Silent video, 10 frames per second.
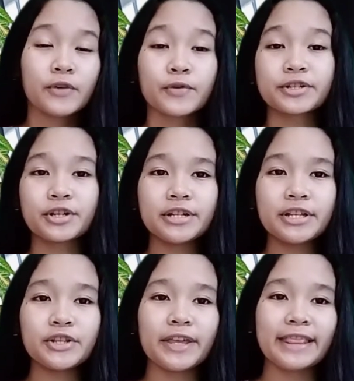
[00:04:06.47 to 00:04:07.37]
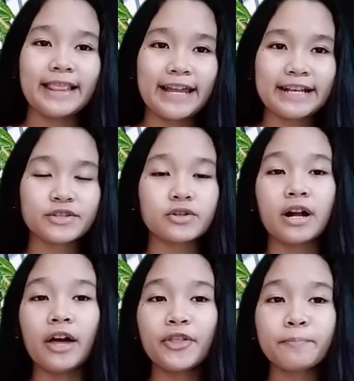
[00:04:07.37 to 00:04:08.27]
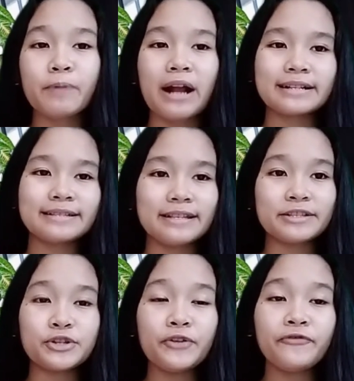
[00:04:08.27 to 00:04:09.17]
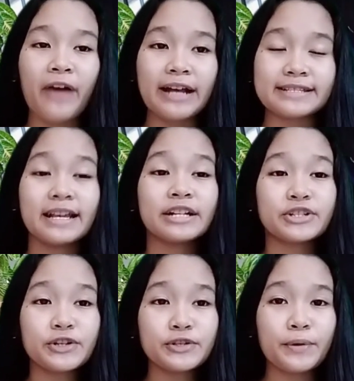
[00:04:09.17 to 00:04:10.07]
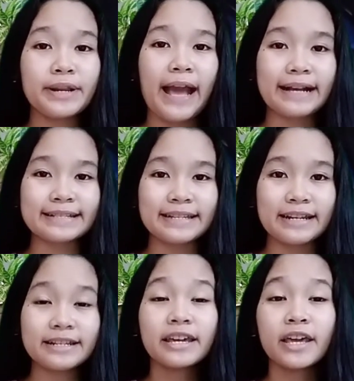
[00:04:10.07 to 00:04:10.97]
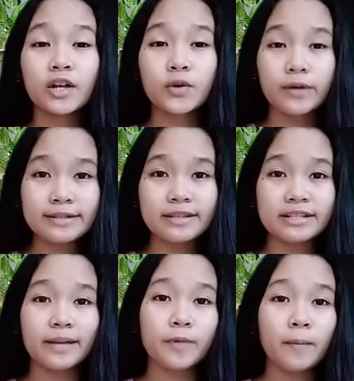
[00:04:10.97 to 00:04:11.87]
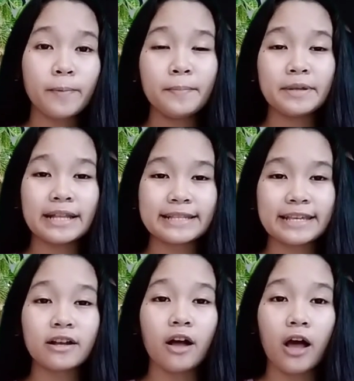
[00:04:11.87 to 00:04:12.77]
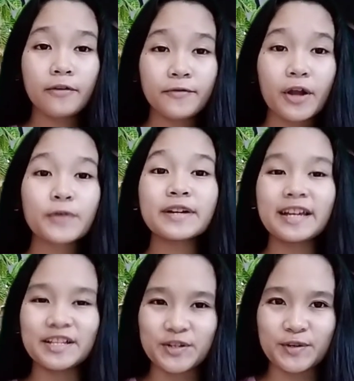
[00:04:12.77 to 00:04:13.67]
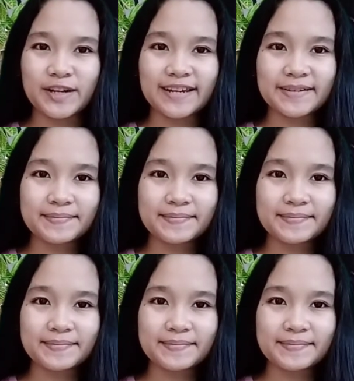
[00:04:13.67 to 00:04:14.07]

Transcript: Returning to athletics or other practices too fast due to an accident increases the probability of re-injury.